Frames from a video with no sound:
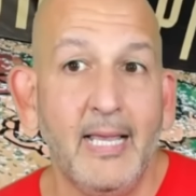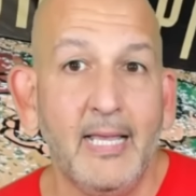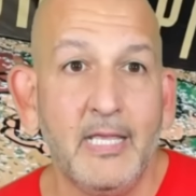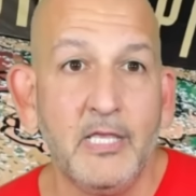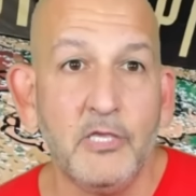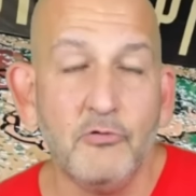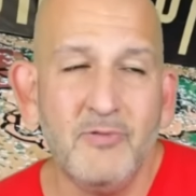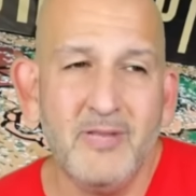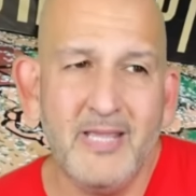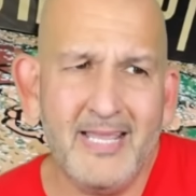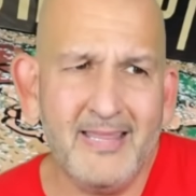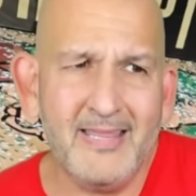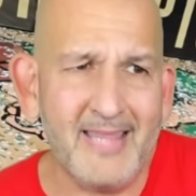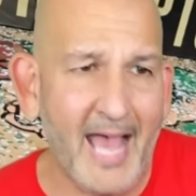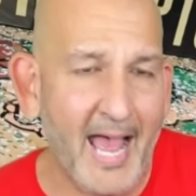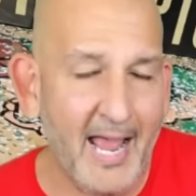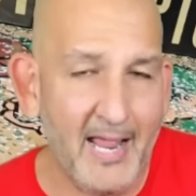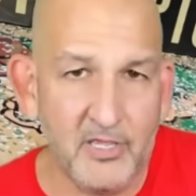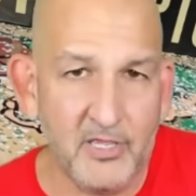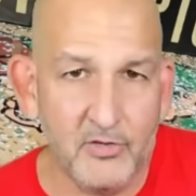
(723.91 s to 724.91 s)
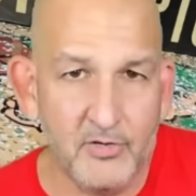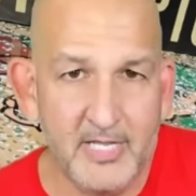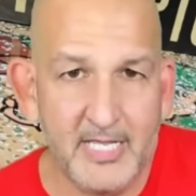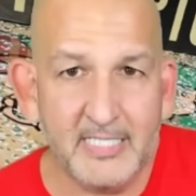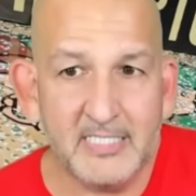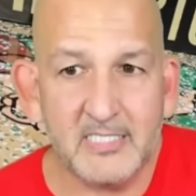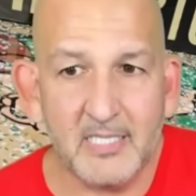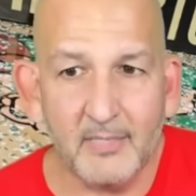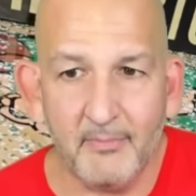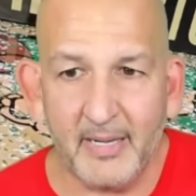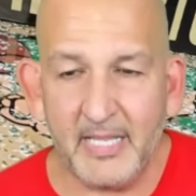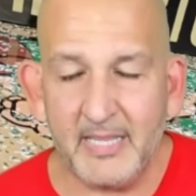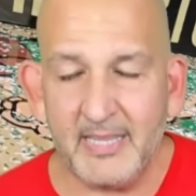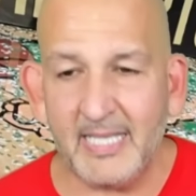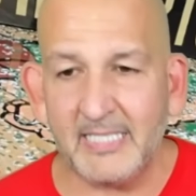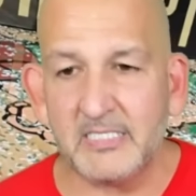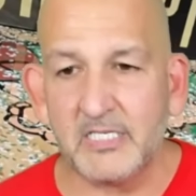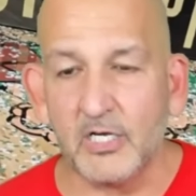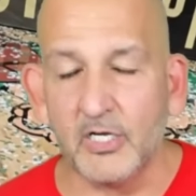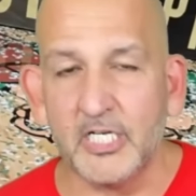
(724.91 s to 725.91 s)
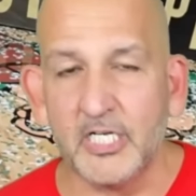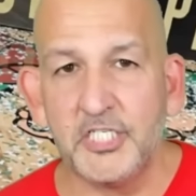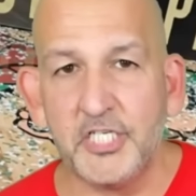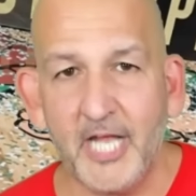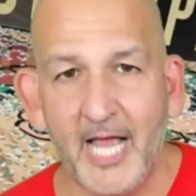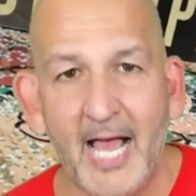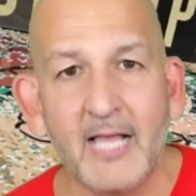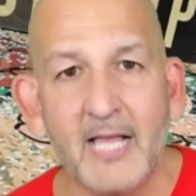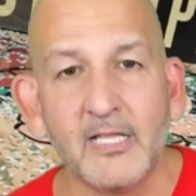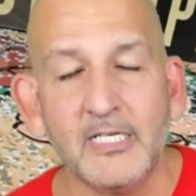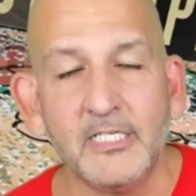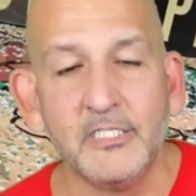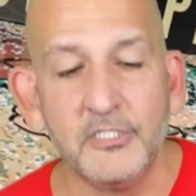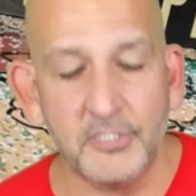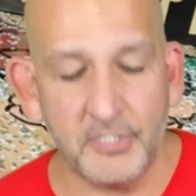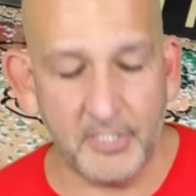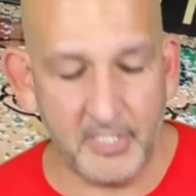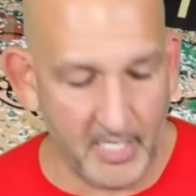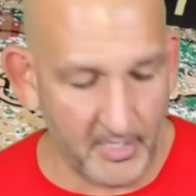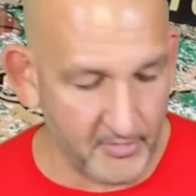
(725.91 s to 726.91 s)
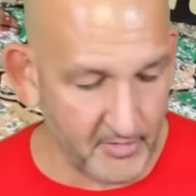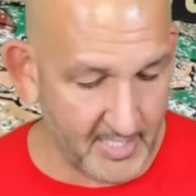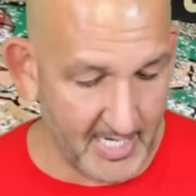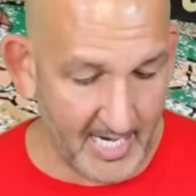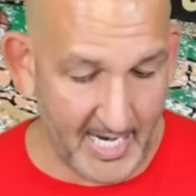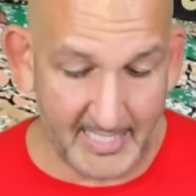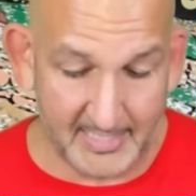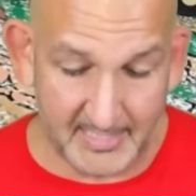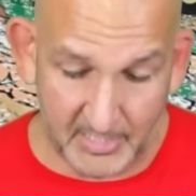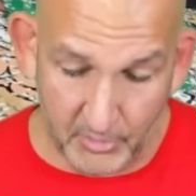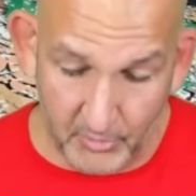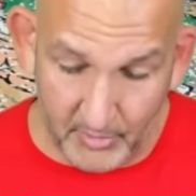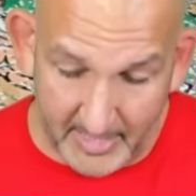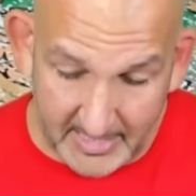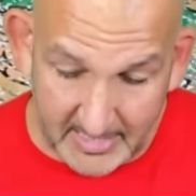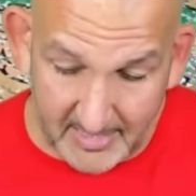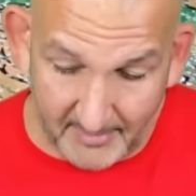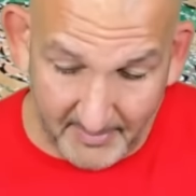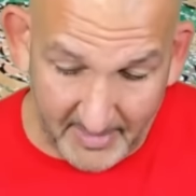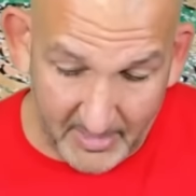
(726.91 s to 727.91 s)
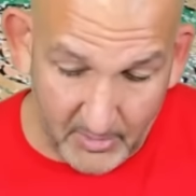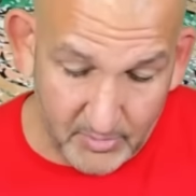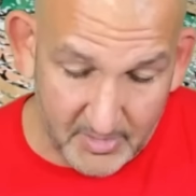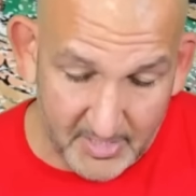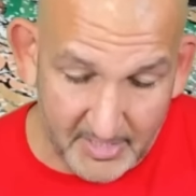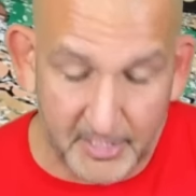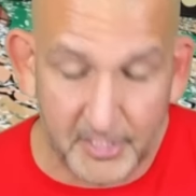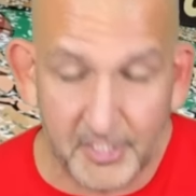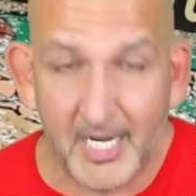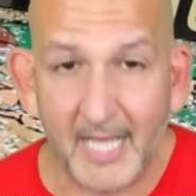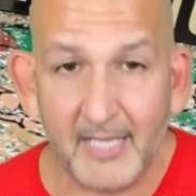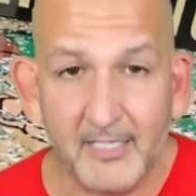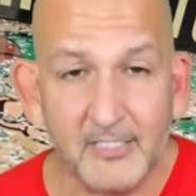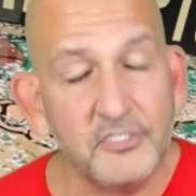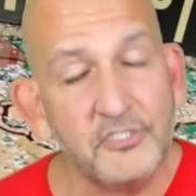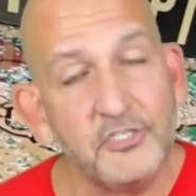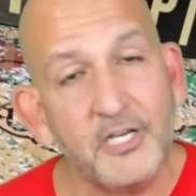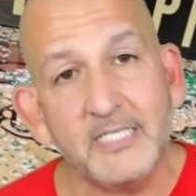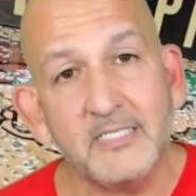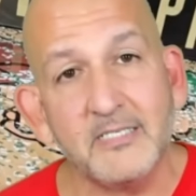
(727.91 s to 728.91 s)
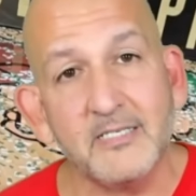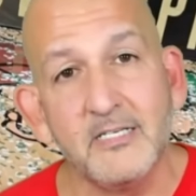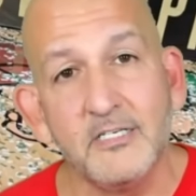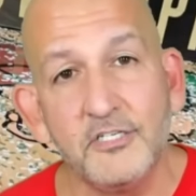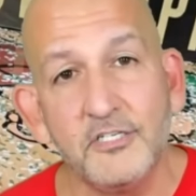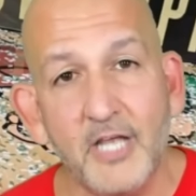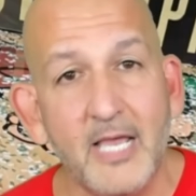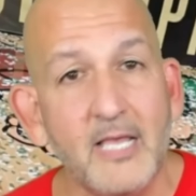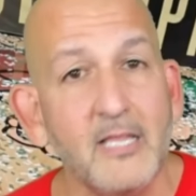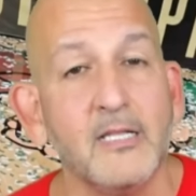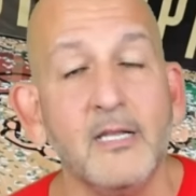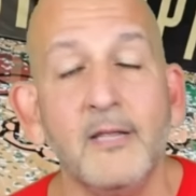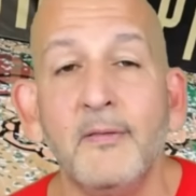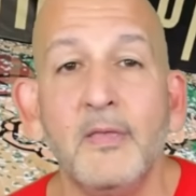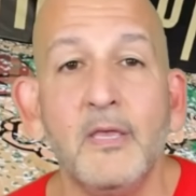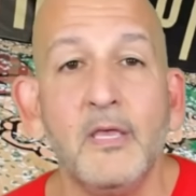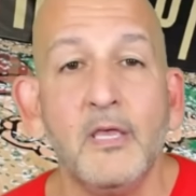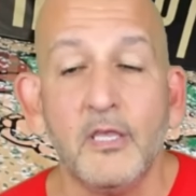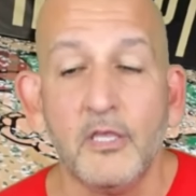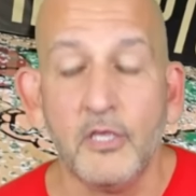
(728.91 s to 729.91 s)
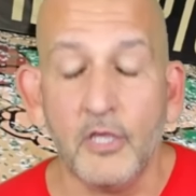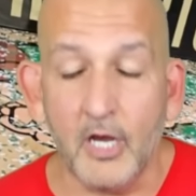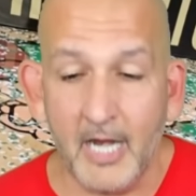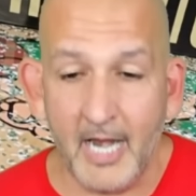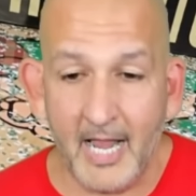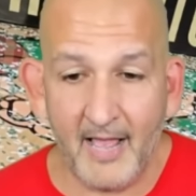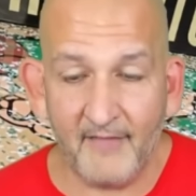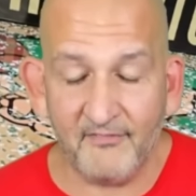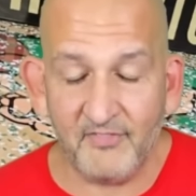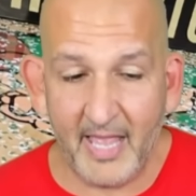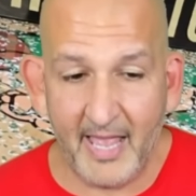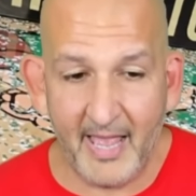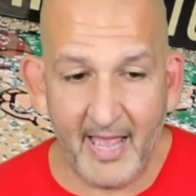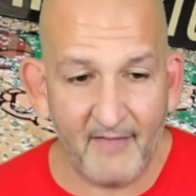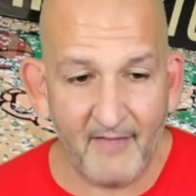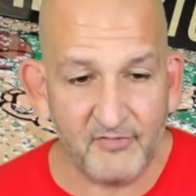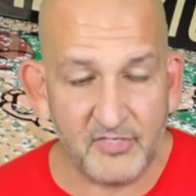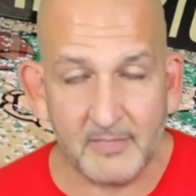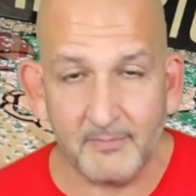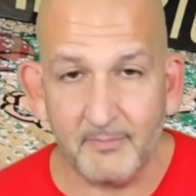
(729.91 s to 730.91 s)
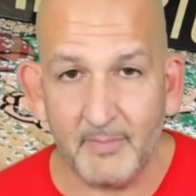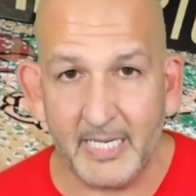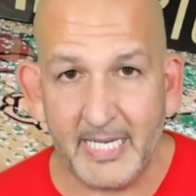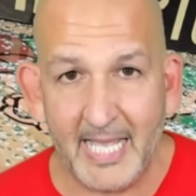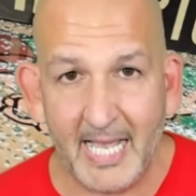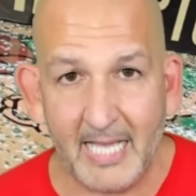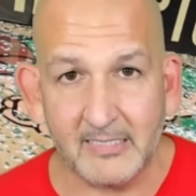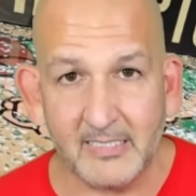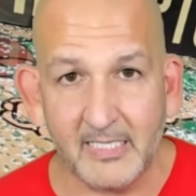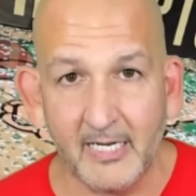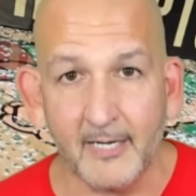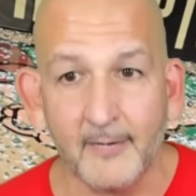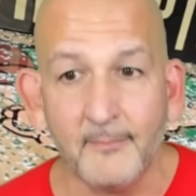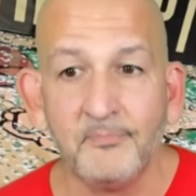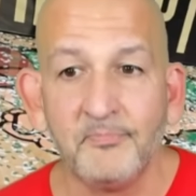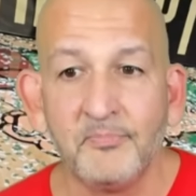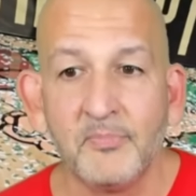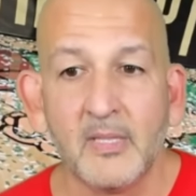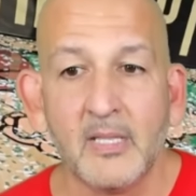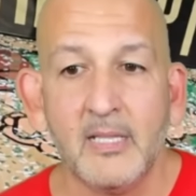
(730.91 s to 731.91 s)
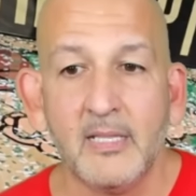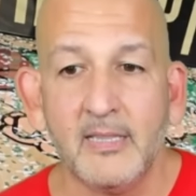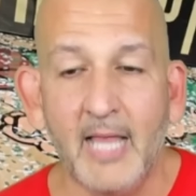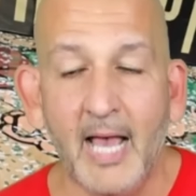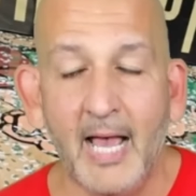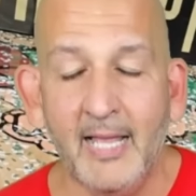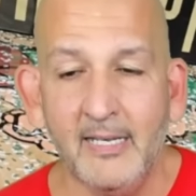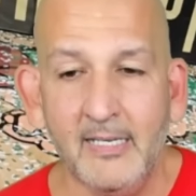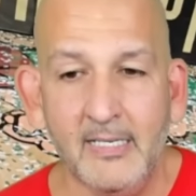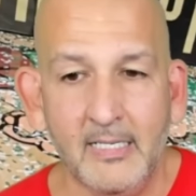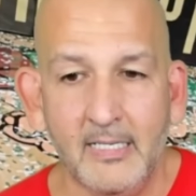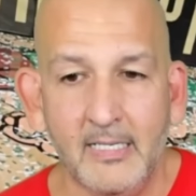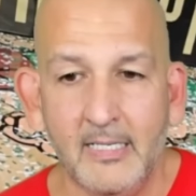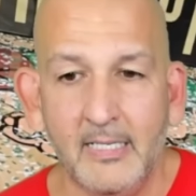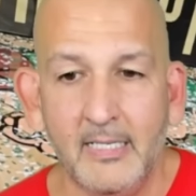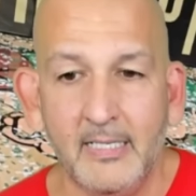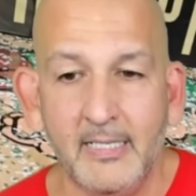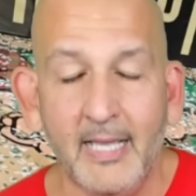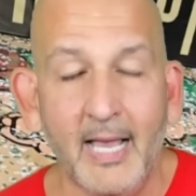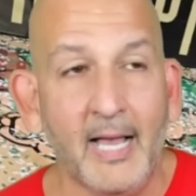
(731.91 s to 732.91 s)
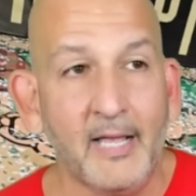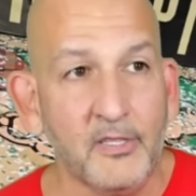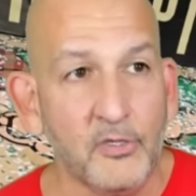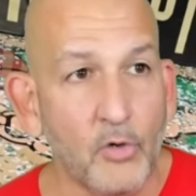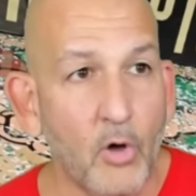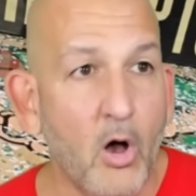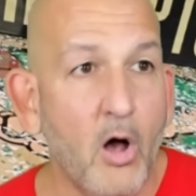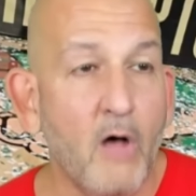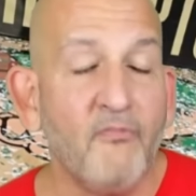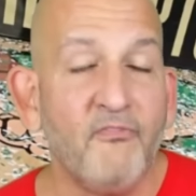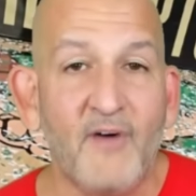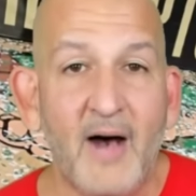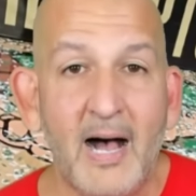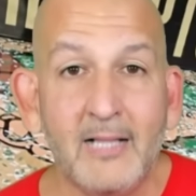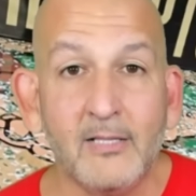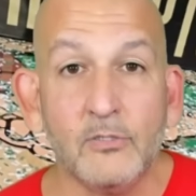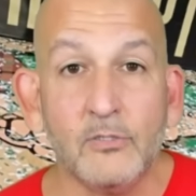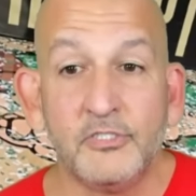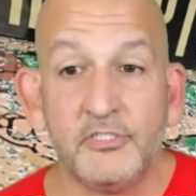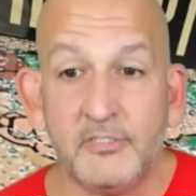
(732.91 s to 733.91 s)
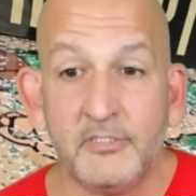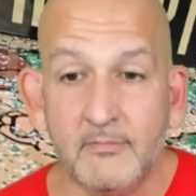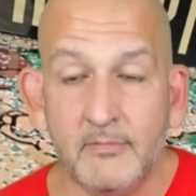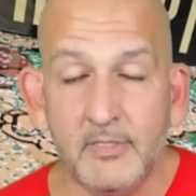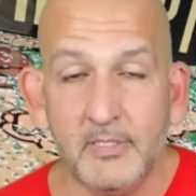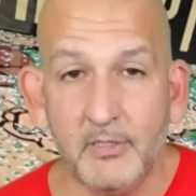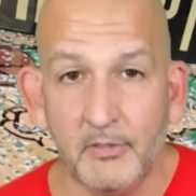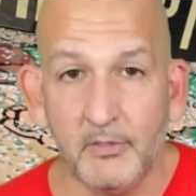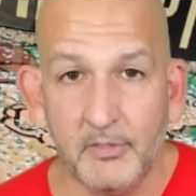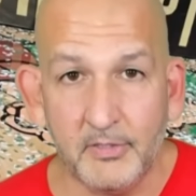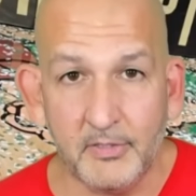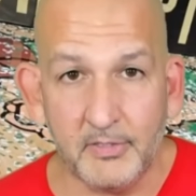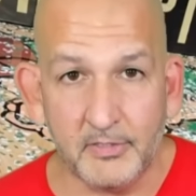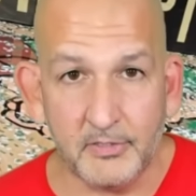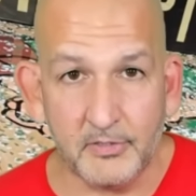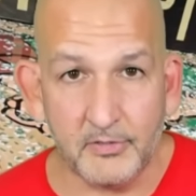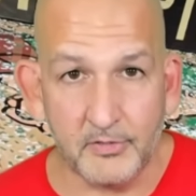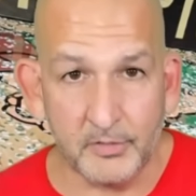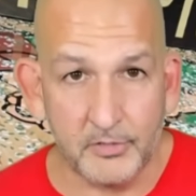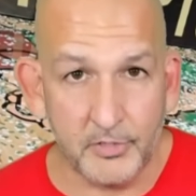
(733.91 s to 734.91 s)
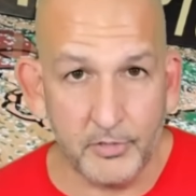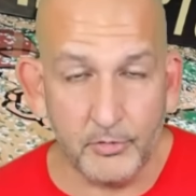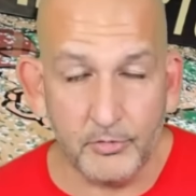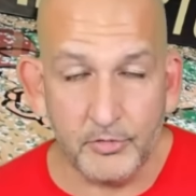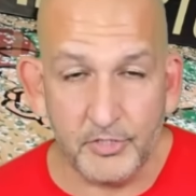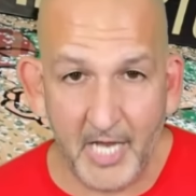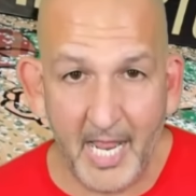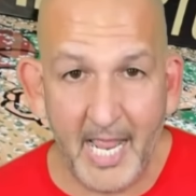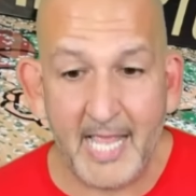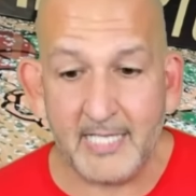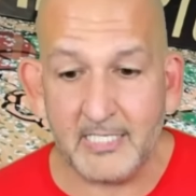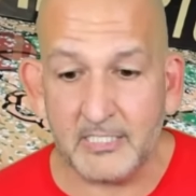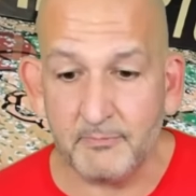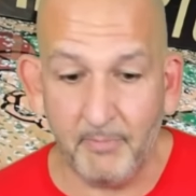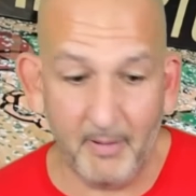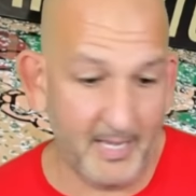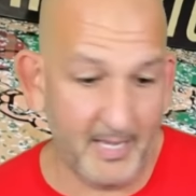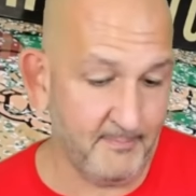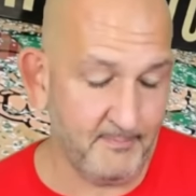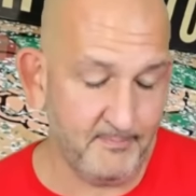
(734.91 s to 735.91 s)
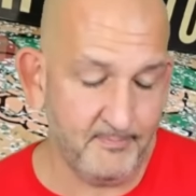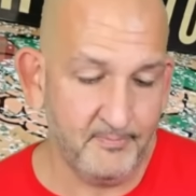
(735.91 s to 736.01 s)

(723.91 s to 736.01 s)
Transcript: You need that. You need somebody that's going to challenge the other guys. You need somebody who's going to challenge Jayson and Jaylen. You're going to have to have somebody out there that, yeah, you all follow the, the, the two J's, but